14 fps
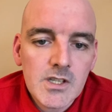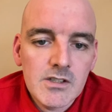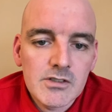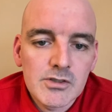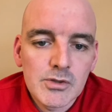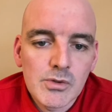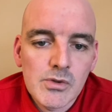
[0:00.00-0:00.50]

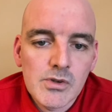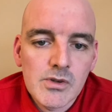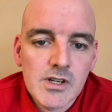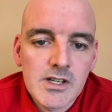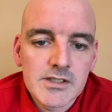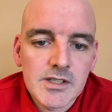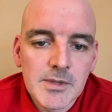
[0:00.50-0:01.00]
So
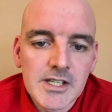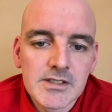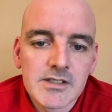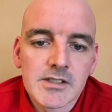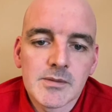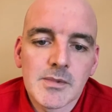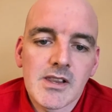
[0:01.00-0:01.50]
as I
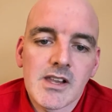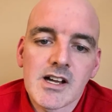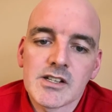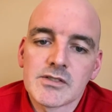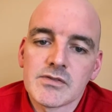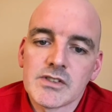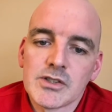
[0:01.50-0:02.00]
mentioned in my
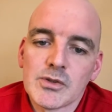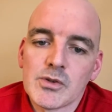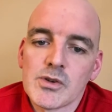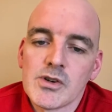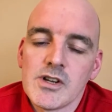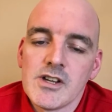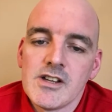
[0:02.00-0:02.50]
last
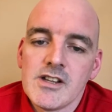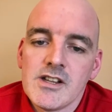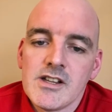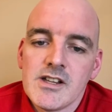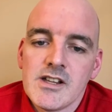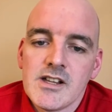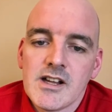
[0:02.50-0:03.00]
video,
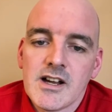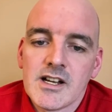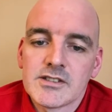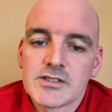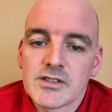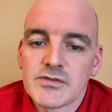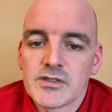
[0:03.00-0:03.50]
I
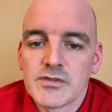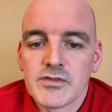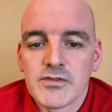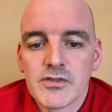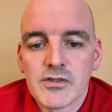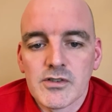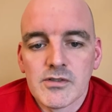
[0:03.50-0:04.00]
suffered
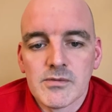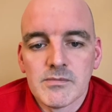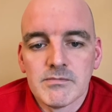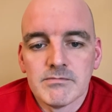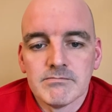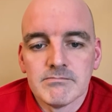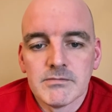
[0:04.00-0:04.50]

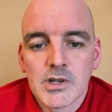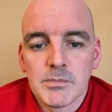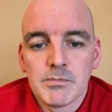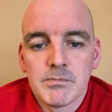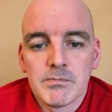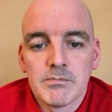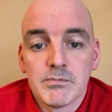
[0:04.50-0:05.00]
from
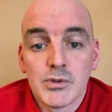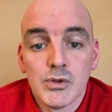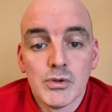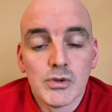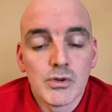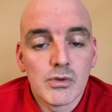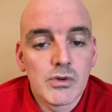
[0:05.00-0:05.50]

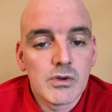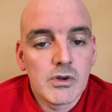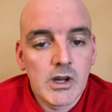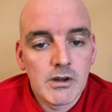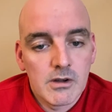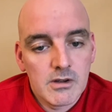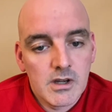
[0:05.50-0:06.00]
Puro
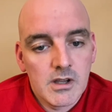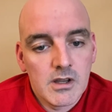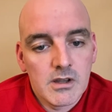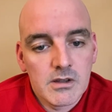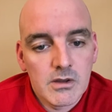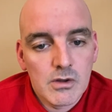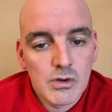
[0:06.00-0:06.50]

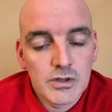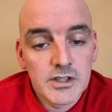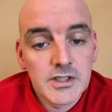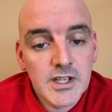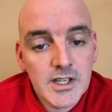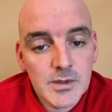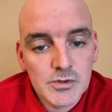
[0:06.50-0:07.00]
along the
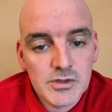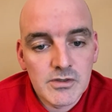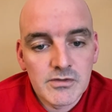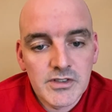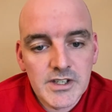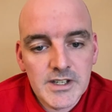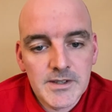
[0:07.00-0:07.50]
terms
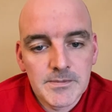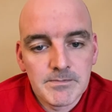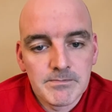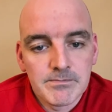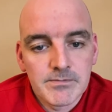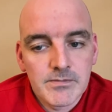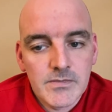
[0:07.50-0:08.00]
of
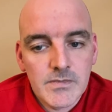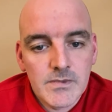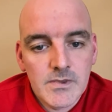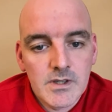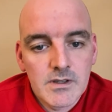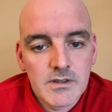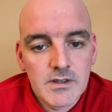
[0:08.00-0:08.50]

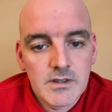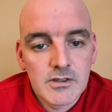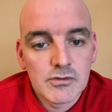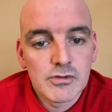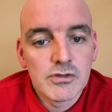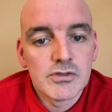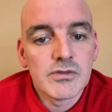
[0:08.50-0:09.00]

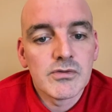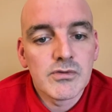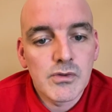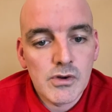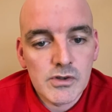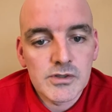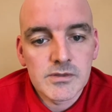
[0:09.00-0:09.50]
intrusive
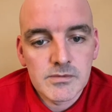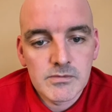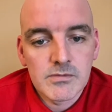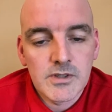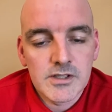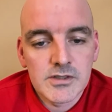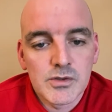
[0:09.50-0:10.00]
thoughts.
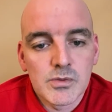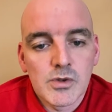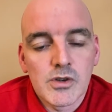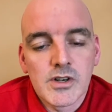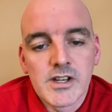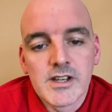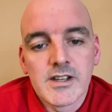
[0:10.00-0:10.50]
This is
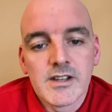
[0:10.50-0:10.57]
what